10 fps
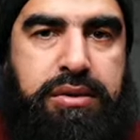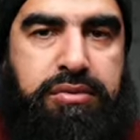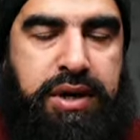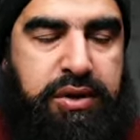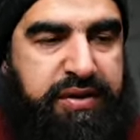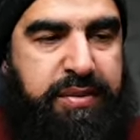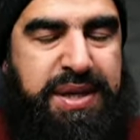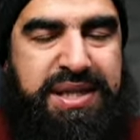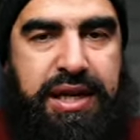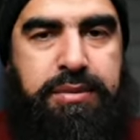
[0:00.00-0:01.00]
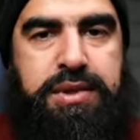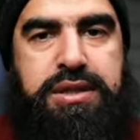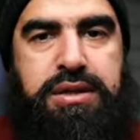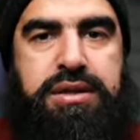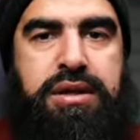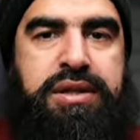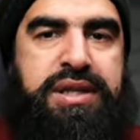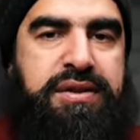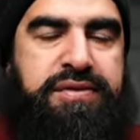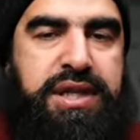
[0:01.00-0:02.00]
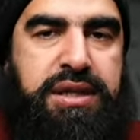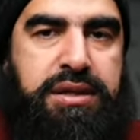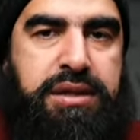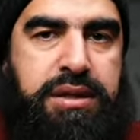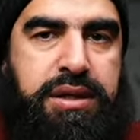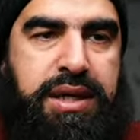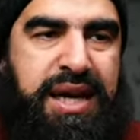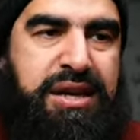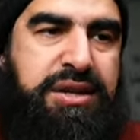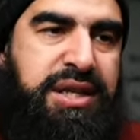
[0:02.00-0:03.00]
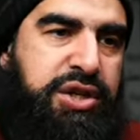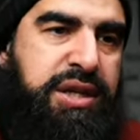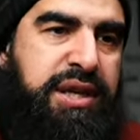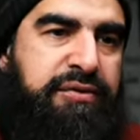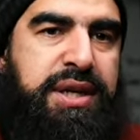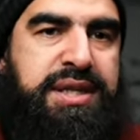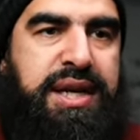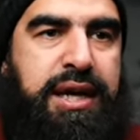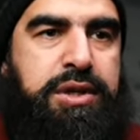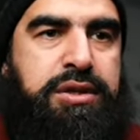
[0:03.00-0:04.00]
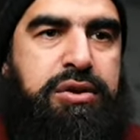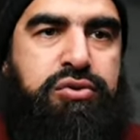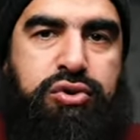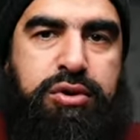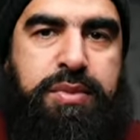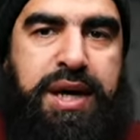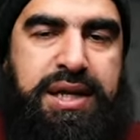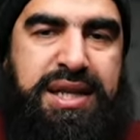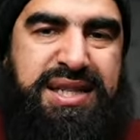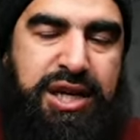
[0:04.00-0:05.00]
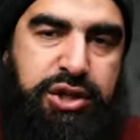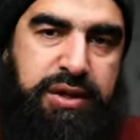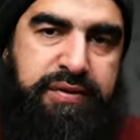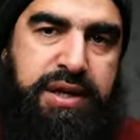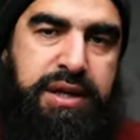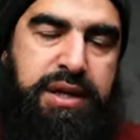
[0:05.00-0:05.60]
Right? You give them assignments on, on these tafsirs. Get your teacher to give you assignment on Ruh maani a section of it.